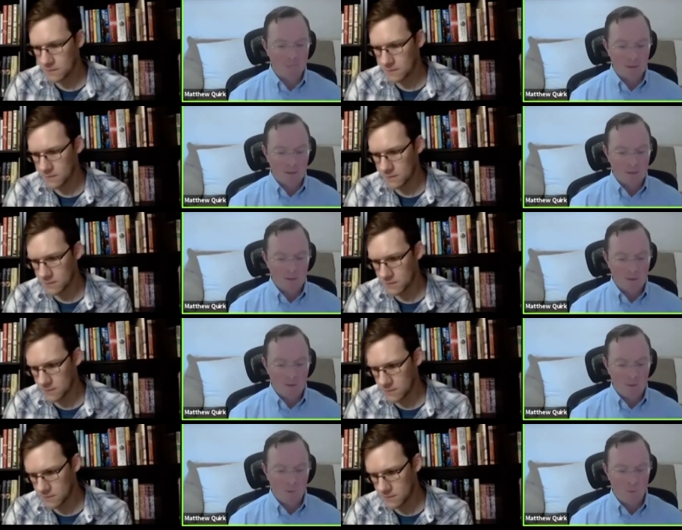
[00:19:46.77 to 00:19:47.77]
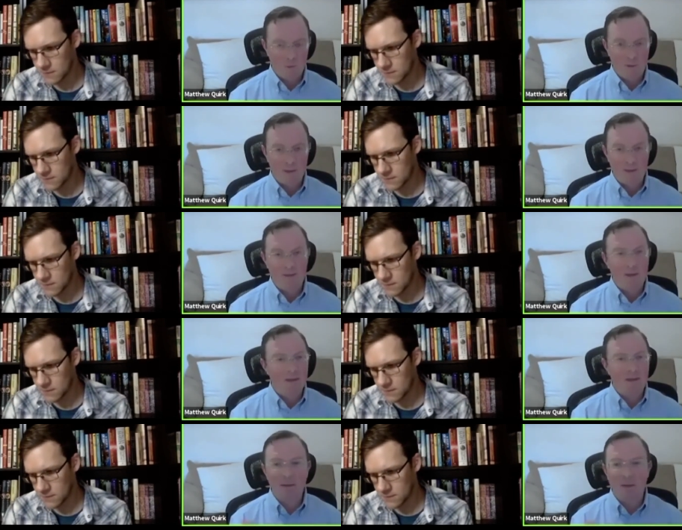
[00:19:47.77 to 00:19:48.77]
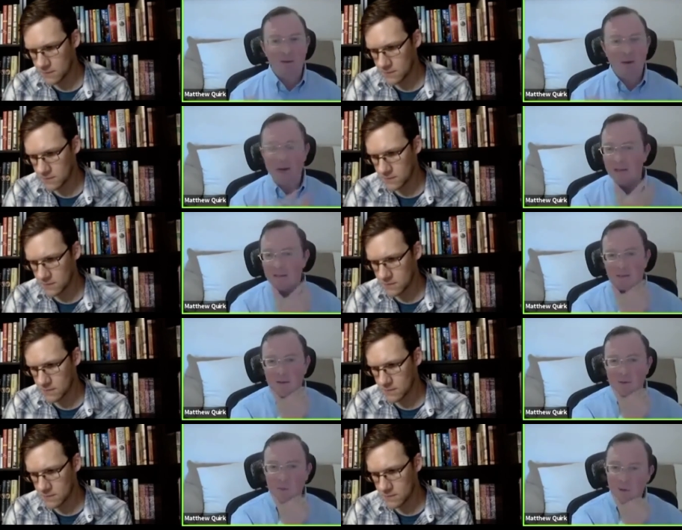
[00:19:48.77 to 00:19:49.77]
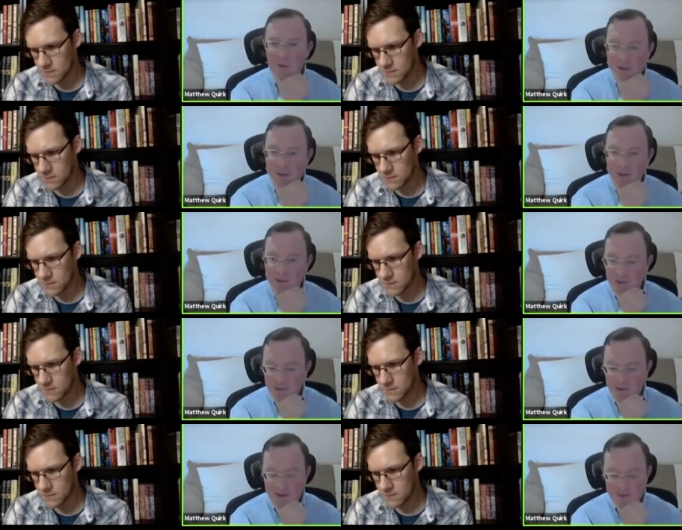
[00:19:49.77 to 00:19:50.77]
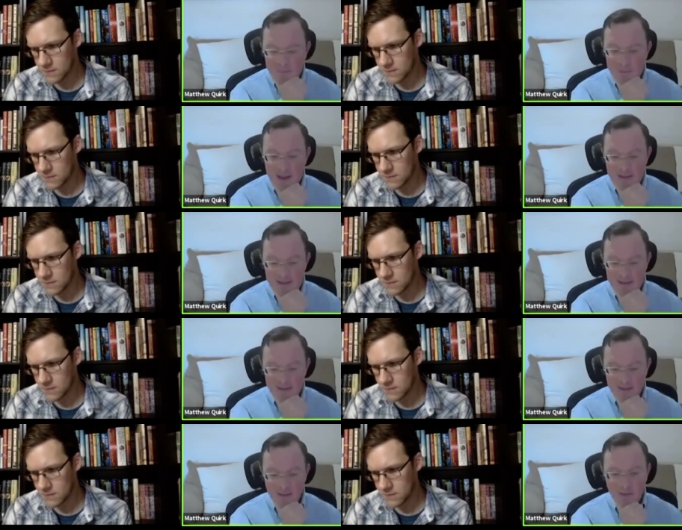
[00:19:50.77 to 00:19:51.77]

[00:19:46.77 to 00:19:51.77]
Speaker 1: So, and then, you know, I started working at the magazine